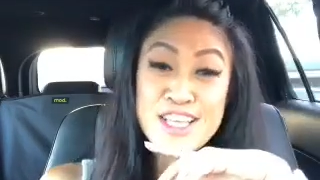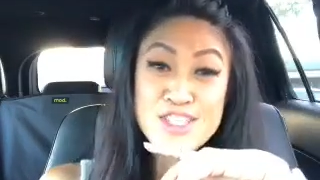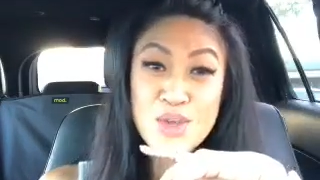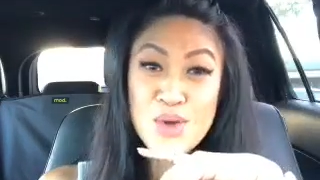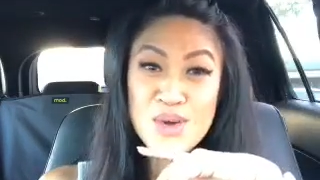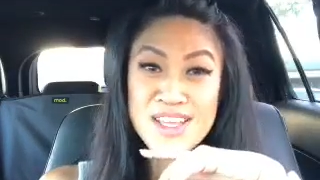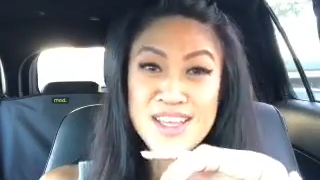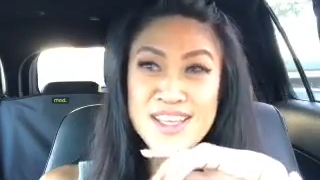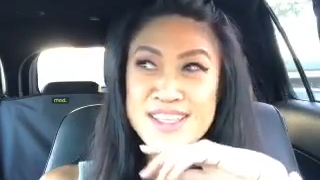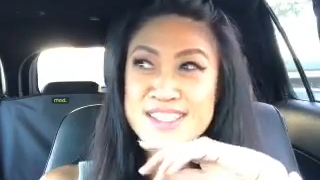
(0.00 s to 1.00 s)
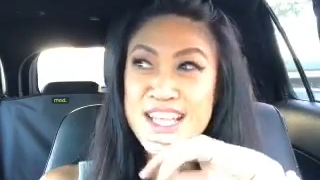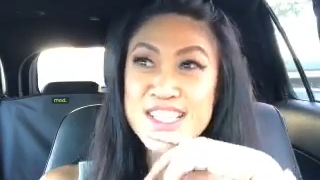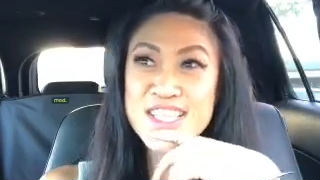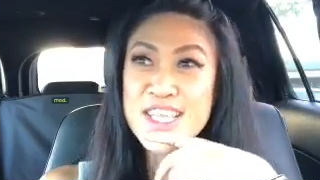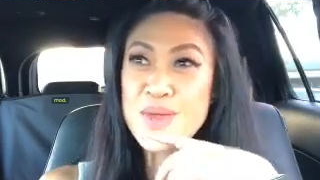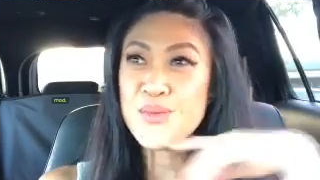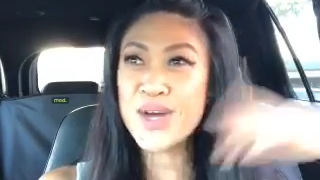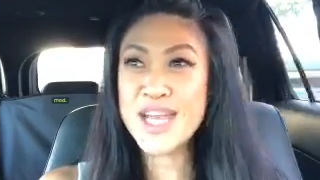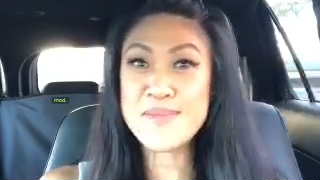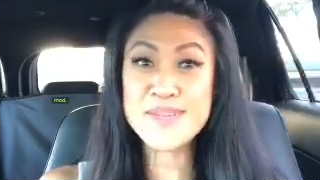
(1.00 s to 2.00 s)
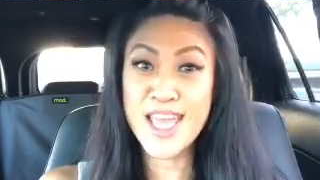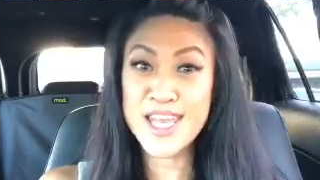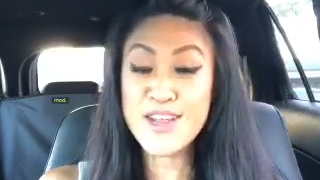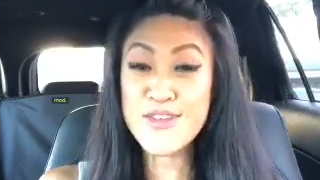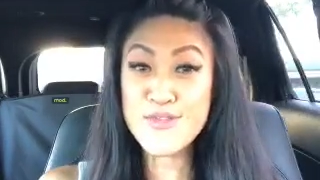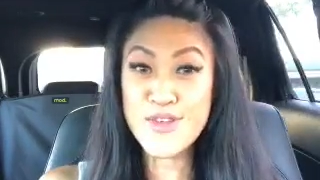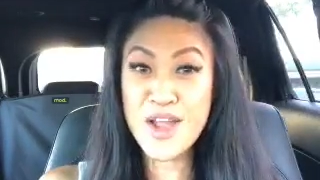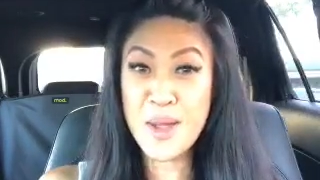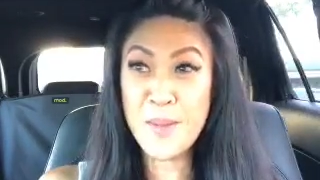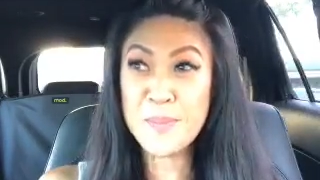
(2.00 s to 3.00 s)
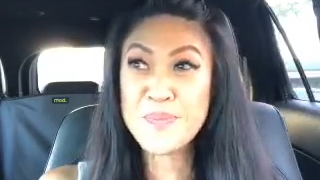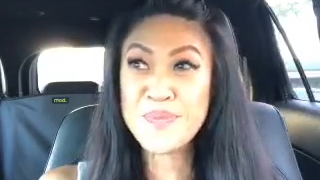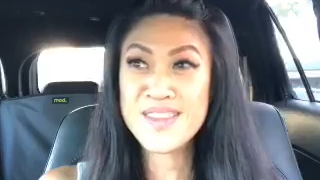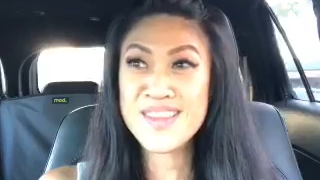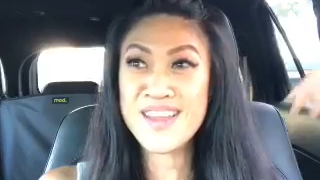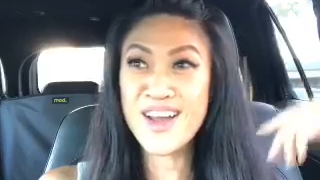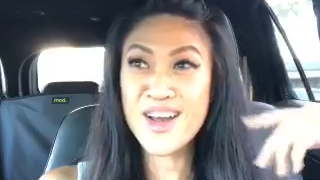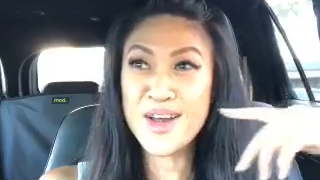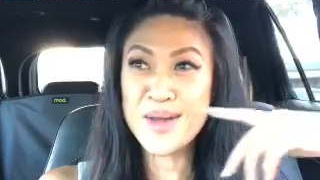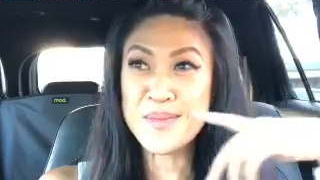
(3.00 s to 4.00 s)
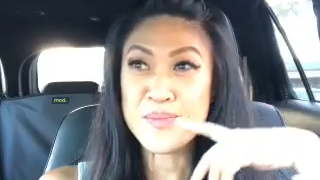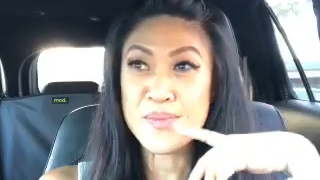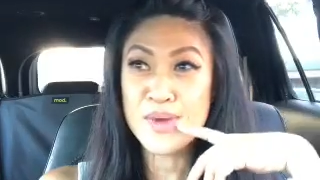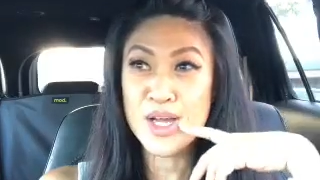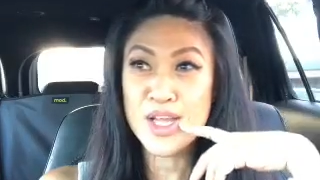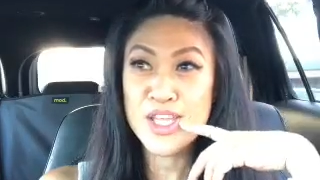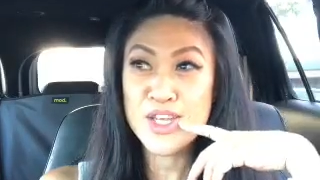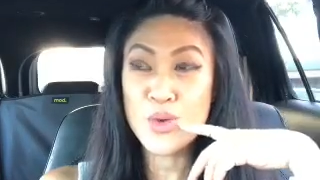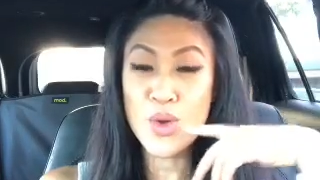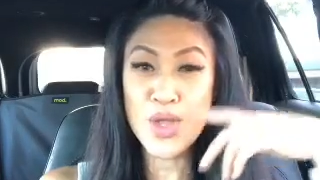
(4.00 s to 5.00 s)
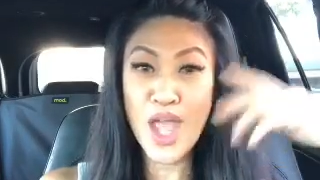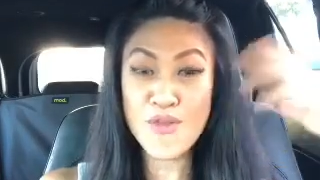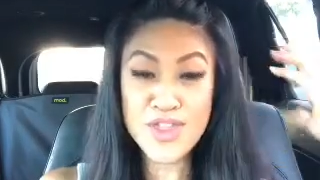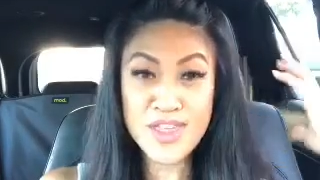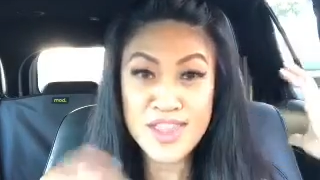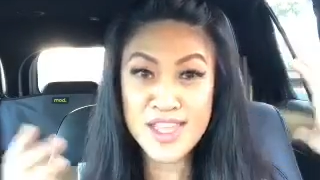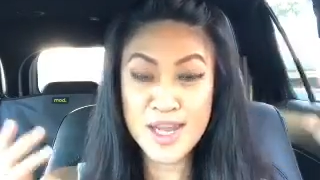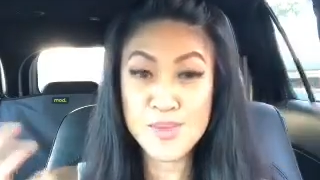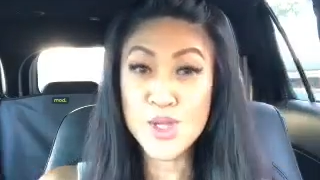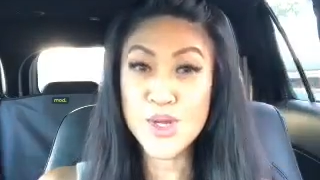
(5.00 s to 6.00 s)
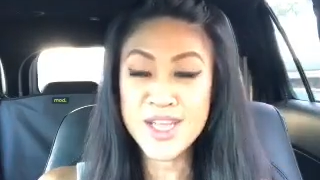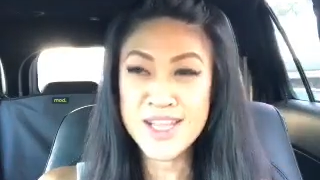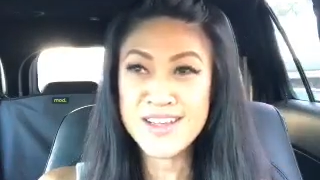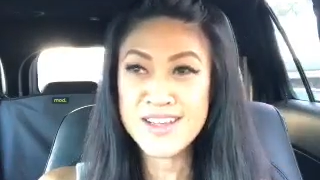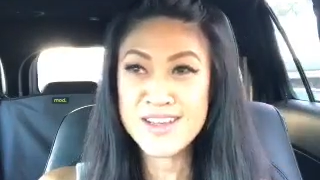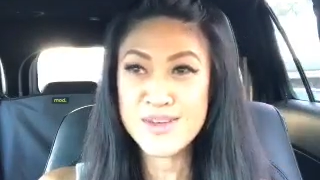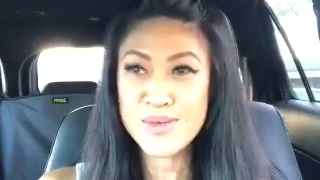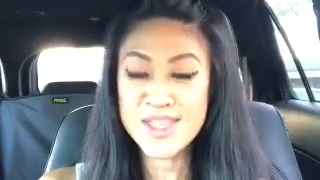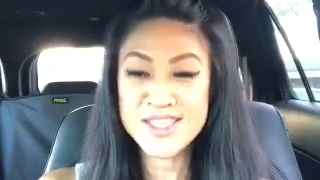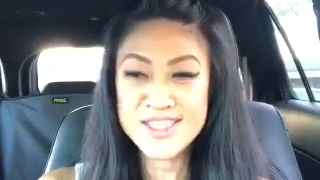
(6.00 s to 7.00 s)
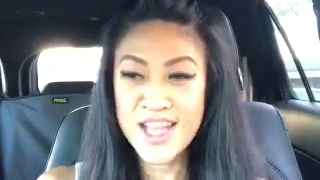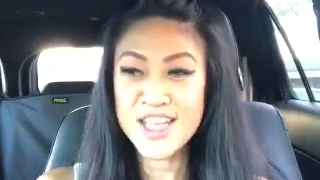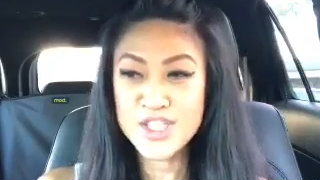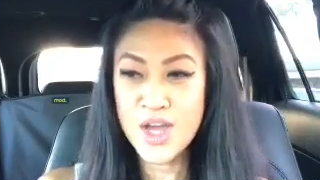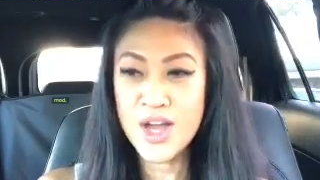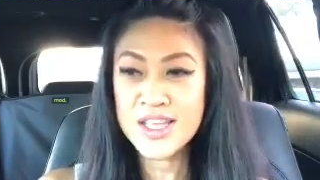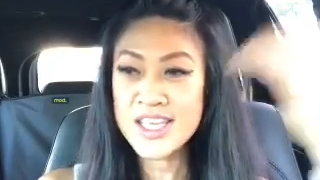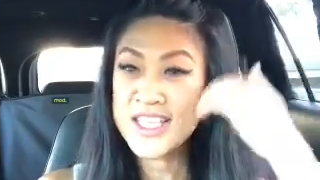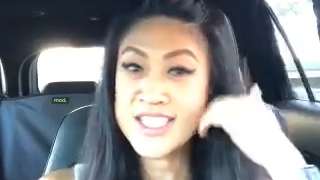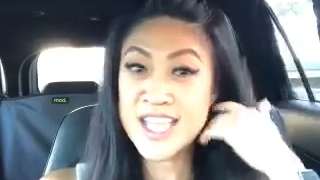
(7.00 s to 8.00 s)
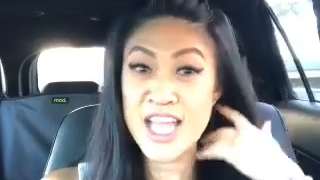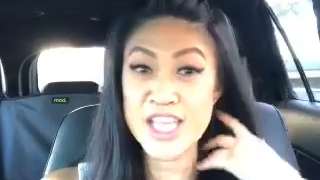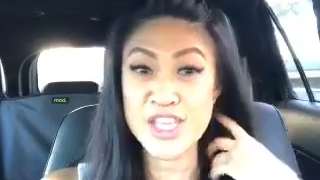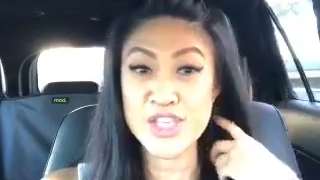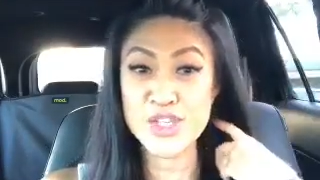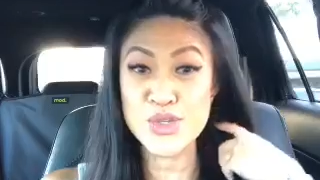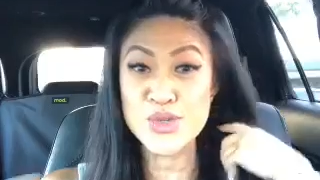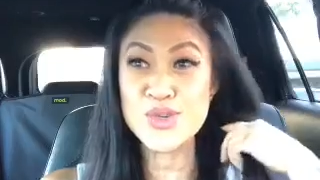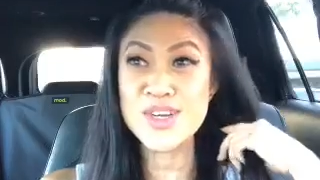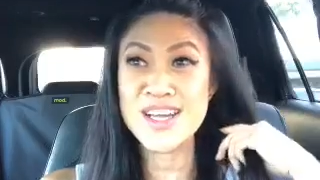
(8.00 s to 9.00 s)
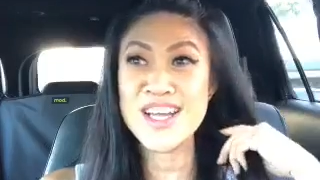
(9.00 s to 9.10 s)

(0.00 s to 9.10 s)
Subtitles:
So essentially what I'm getting from, you know, everything that I'm learning with this kind of dog is that you